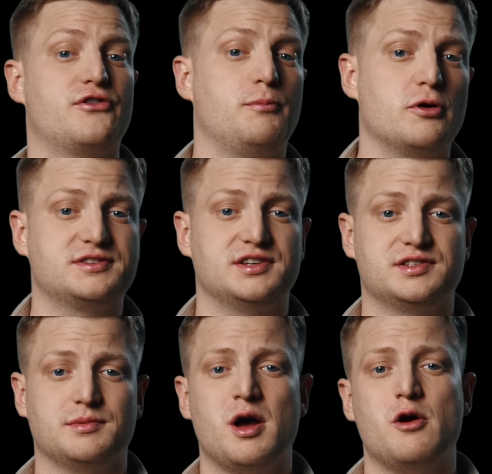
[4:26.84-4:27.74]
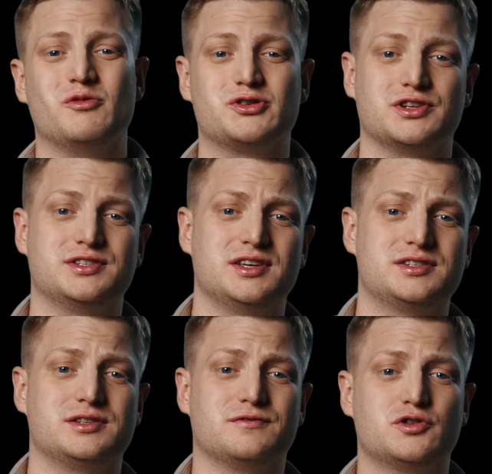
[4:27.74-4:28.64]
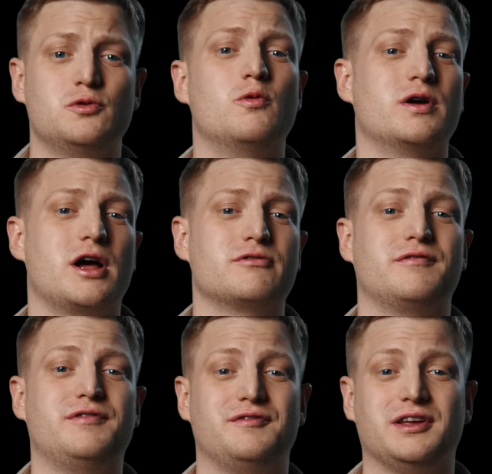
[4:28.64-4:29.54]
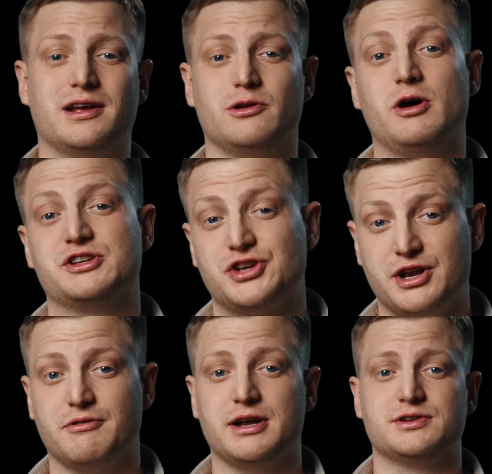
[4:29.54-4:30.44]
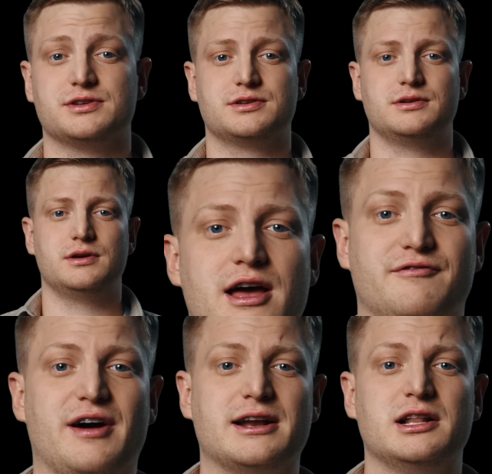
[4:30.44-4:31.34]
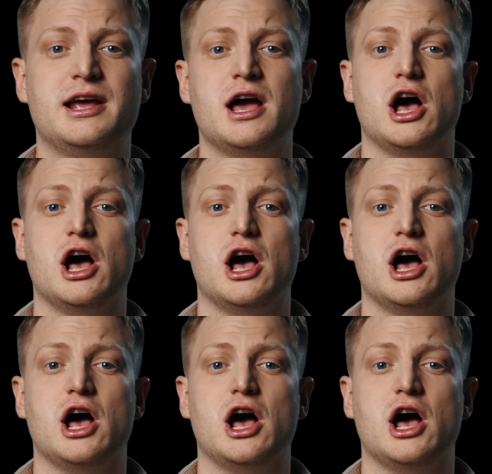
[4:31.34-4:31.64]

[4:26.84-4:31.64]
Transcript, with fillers: support system, which consists of two one hundred fifty kilowatt generators. And finally,